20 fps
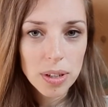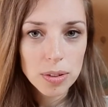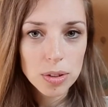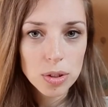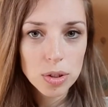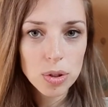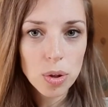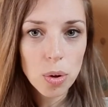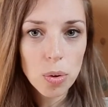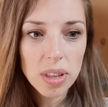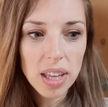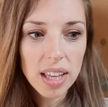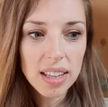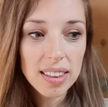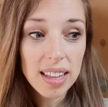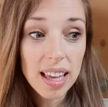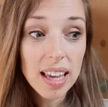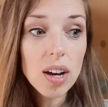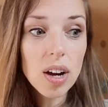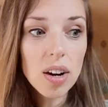so that
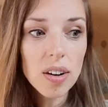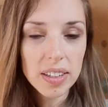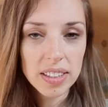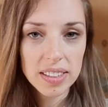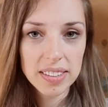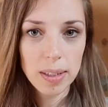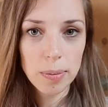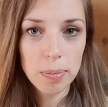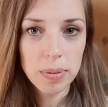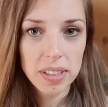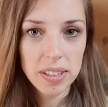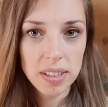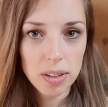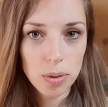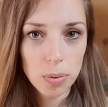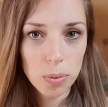they are accepted in the